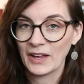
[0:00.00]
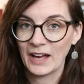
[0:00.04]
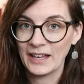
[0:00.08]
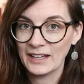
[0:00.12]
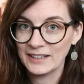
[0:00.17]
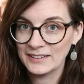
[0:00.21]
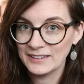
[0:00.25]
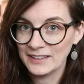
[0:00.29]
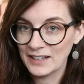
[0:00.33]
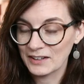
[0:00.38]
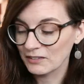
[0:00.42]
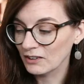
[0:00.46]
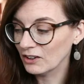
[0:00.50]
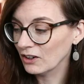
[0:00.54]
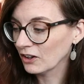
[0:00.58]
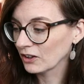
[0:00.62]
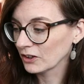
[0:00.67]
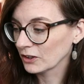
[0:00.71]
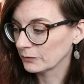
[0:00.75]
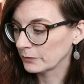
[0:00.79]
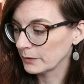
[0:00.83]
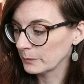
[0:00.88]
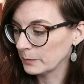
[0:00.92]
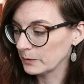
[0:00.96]
I had never
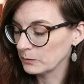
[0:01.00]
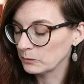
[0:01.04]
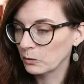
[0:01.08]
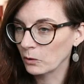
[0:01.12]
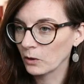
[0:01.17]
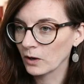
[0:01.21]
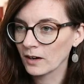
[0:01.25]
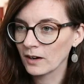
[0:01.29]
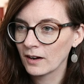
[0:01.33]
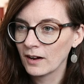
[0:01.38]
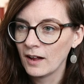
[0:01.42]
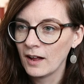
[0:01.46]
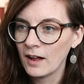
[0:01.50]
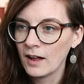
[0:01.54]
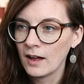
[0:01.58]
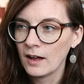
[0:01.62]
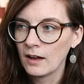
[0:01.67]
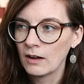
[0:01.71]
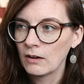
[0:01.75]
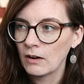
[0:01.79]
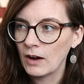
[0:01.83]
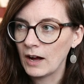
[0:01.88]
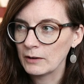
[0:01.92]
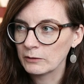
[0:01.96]
heard of it before.
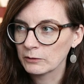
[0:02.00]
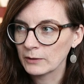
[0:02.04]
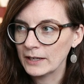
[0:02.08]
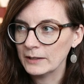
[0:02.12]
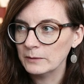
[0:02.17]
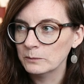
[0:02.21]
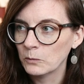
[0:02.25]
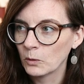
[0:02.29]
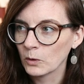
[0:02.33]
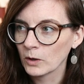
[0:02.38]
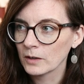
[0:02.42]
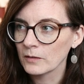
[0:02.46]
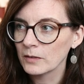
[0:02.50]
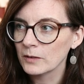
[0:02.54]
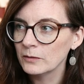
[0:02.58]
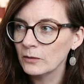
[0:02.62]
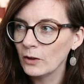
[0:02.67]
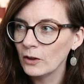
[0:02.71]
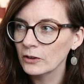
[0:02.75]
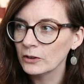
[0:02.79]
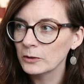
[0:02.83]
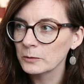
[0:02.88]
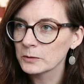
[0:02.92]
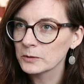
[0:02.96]
I read more of the
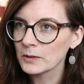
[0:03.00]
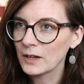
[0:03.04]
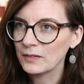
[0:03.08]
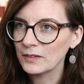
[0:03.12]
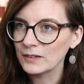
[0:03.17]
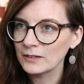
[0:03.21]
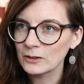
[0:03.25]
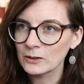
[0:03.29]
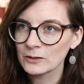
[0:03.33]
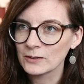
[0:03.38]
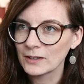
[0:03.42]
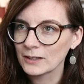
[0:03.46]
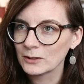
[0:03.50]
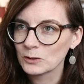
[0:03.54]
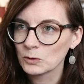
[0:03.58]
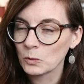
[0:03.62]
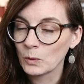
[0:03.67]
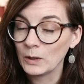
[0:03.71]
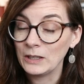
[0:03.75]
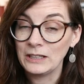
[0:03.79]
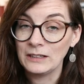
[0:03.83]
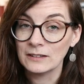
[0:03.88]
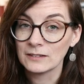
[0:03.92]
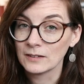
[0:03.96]
volumes. I think there's like
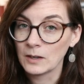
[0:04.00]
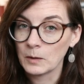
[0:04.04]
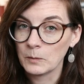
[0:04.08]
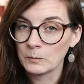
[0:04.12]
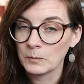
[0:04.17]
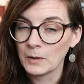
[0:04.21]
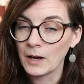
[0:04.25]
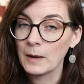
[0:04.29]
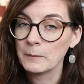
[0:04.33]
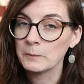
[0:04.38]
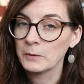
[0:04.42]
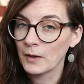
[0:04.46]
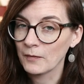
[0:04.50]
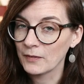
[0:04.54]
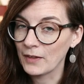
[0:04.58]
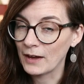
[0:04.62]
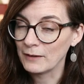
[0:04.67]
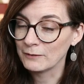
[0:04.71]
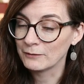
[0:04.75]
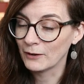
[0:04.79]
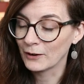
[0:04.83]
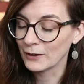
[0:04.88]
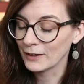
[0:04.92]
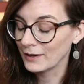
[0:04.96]
20 some. I'm not
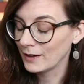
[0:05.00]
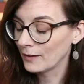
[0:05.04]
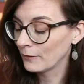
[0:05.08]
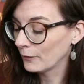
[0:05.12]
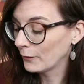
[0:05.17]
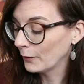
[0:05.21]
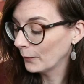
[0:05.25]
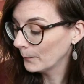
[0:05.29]
that far yet